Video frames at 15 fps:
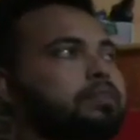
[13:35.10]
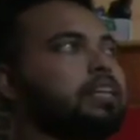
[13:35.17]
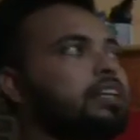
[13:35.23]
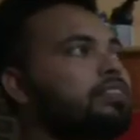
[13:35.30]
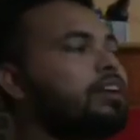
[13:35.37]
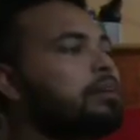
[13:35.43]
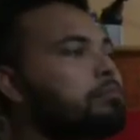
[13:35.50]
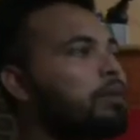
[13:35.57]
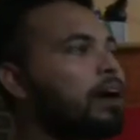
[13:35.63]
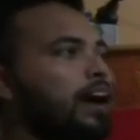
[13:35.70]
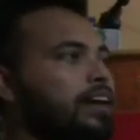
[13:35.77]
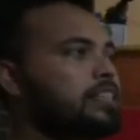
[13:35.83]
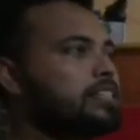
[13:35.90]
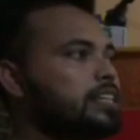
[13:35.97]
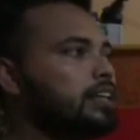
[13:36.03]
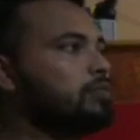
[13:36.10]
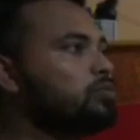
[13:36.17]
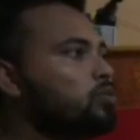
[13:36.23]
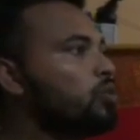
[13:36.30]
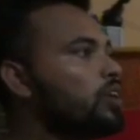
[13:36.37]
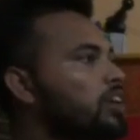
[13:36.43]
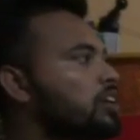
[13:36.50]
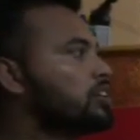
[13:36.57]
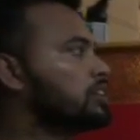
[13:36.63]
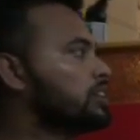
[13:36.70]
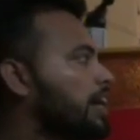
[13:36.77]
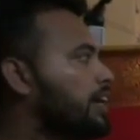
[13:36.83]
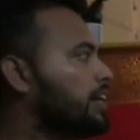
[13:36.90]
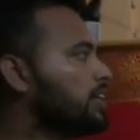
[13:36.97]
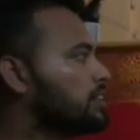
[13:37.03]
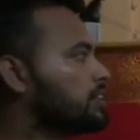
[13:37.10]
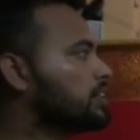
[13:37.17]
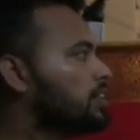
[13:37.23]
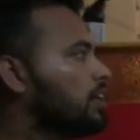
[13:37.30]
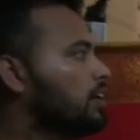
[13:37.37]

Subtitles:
given by J. Fourier, scientist.